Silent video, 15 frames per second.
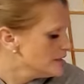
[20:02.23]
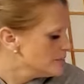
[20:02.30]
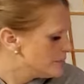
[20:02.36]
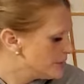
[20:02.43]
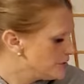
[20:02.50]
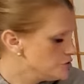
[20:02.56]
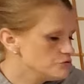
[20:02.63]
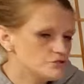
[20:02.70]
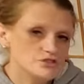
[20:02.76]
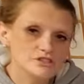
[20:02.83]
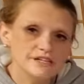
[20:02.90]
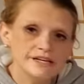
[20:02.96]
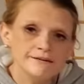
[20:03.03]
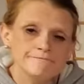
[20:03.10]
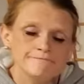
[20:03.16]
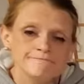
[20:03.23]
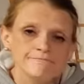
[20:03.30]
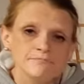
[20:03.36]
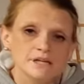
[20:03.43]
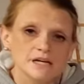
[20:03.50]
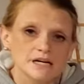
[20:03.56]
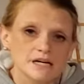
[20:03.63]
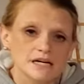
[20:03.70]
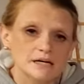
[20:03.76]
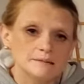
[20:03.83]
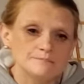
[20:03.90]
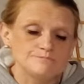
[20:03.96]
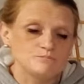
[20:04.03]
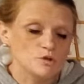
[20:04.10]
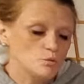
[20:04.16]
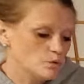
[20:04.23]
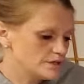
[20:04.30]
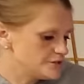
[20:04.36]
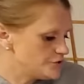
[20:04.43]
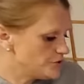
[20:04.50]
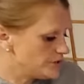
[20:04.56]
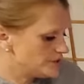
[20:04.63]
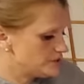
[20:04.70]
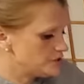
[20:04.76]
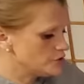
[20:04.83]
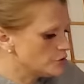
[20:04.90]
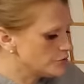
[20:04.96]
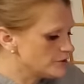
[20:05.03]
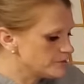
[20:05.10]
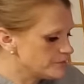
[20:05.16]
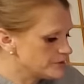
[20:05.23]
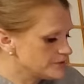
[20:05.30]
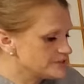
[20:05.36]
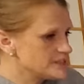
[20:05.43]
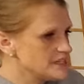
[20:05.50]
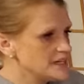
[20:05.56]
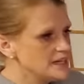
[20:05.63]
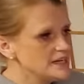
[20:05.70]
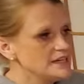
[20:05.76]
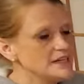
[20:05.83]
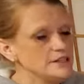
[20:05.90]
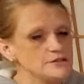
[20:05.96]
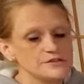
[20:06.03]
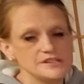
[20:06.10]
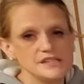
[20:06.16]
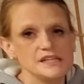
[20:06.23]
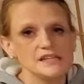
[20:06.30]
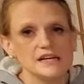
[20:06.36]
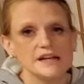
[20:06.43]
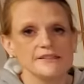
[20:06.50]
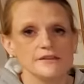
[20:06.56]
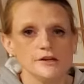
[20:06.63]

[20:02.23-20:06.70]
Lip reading: But usually, once you get to know the person and you see that